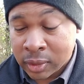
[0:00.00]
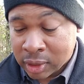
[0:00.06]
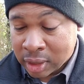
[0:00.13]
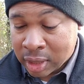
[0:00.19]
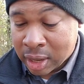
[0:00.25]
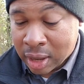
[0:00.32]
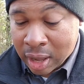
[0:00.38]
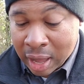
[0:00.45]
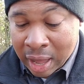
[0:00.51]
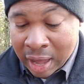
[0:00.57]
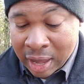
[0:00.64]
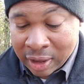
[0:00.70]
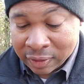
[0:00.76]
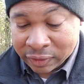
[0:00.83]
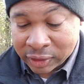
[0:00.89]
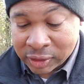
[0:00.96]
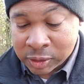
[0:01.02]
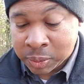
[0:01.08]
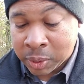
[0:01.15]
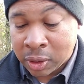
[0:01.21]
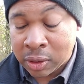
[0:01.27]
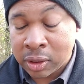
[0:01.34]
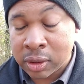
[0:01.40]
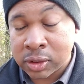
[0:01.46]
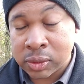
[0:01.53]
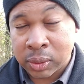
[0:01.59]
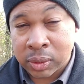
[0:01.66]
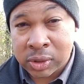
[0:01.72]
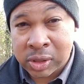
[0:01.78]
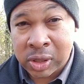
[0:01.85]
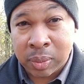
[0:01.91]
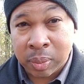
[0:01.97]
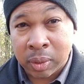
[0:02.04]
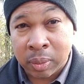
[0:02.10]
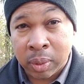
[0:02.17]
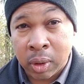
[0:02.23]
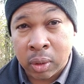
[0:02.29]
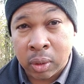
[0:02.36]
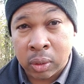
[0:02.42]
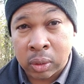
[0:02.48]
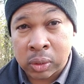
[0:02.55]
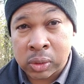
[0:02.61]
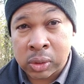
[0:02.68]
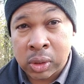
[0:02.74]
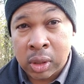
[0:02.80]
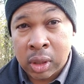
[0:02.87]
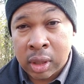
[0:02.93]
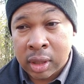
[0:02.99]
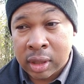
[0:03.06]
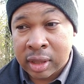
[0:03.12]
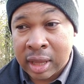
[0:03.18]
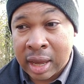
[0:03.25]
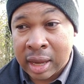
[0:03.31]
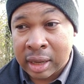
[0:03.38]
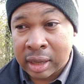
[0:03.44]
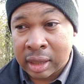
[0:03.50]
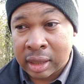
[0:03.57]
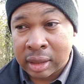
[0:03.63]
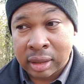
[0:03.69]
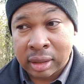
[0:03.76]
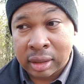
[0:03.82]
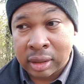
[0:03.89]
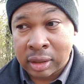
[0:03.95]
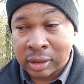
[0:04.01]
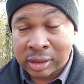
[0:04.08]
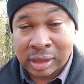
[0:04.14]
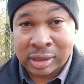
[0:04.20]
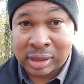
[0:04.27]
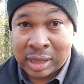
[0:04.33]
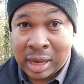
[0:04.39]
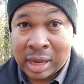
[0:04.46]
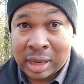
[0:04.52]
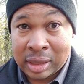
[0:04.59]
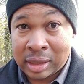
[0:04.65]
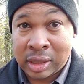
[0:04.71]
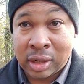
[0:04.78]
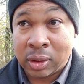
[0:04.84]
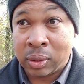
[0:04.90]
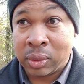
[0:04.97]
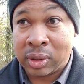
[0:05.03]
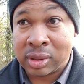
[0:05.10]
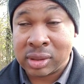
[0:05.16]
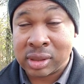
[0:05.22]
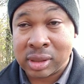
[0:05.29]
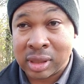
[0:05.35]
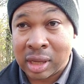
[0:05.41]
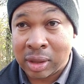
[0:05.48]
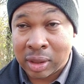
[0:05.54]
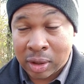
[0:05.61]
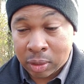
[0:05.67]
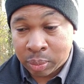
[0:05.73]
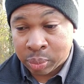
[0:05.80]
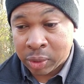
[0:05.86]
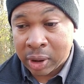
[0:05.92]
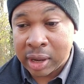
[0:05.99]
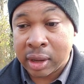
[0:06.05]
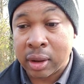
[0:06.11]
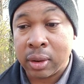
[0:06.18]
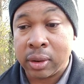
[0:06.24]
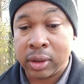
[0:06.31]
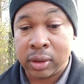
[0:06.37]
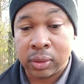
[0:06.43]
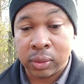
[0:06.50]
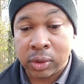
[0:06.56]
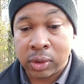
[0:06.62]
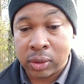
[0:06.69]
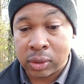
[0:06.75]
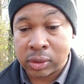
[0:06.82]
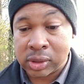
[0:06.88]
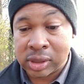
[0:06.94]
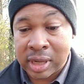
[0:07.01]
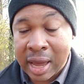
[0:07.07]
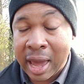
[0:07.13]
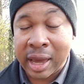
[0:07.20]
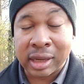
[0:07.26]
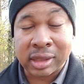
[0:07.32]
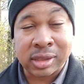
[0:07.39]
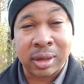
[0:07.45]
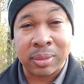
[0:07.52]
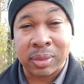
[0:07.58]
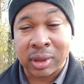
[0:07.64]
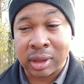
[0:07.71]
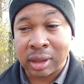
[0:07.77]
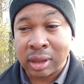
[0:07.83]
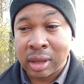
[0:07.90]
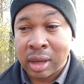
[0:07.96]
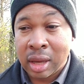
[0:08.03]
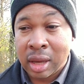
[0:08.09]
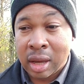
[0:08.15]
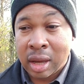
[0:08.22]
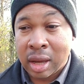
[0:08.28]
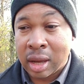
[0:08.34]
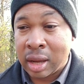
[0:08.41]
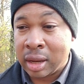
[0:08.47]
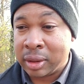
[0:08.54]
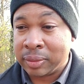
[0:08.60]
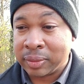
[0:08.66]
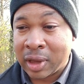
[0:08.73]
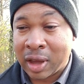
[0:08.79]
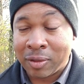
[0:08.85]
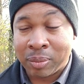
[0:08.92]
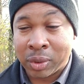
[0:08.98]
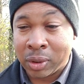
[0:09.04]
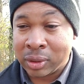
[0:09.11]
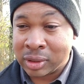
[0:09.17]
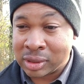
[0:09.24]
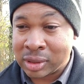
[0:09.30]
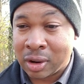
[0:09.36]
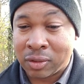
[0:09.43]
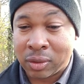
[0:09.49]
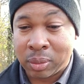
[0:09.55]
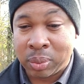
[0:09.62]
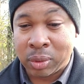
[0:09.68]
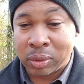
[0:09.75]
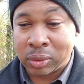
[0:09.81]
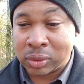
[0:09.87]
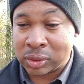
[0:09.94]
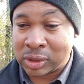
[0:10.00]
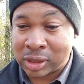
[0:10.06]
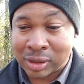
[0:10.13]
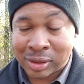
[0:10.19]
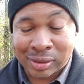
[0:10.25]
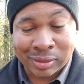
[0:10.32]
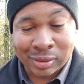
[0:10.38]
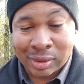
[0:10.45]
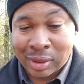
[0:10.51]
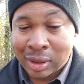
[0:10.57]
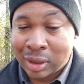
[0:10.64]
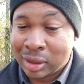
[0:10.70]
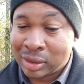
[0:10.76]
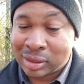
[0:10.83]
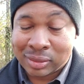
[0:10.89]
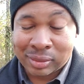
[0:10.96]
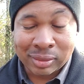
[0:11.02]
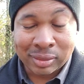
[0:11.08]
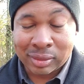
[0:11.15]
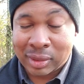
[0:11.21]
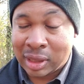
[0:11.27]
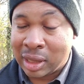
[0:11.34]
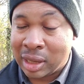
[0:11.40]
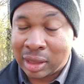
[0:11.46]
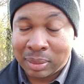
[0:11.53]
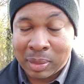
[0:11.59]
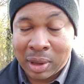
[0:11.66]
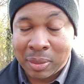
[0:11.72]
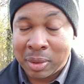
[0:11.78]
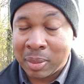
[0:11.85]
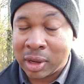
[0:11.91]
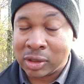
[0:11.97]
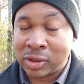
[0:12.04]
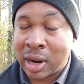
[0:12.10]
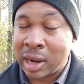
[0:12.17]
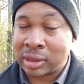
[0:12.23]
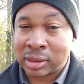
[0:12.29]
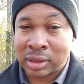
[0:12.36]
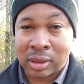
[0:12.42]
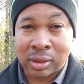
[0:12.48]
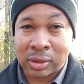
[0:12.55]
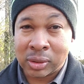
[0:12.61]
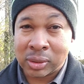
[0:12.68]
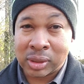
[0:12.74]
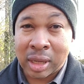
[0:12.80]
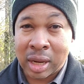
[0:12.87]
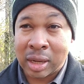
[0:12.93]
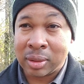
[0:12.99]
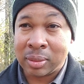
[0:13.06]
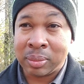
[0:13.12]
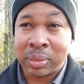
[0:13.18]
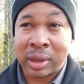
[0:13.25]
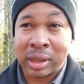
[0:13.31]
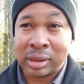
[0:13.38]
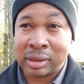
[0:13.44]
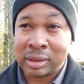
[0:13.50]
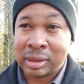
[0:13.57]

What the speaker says: Now I have experience with cheaper poles that you just can't deal with. They'll break on you when you snag something. I've broken several poles. Just again, maybe my drag's a little too tight, but